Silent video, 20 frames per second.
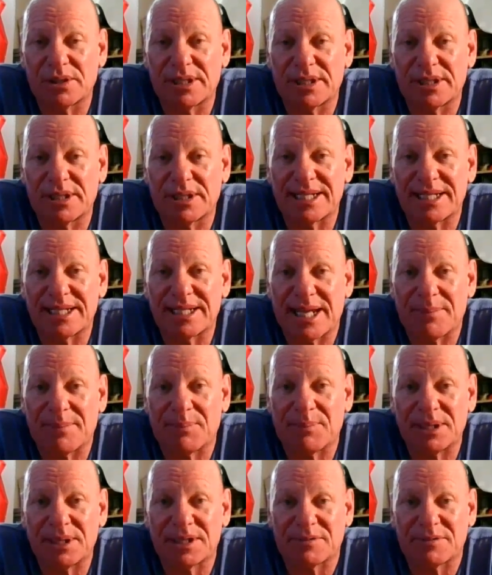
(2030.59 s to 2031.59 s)
recorded
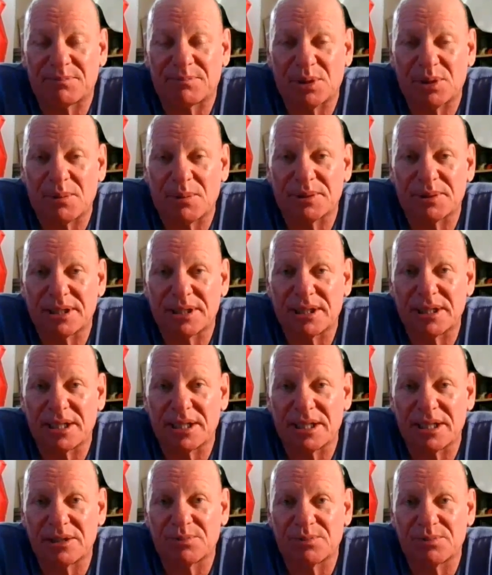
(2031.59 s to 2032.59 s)
against that piece of
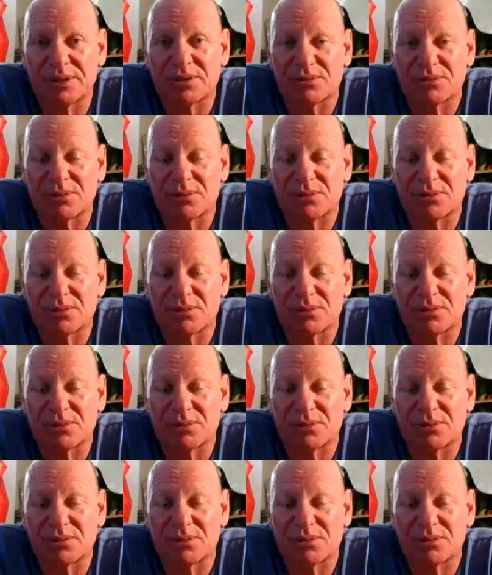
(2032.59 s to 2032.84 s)
property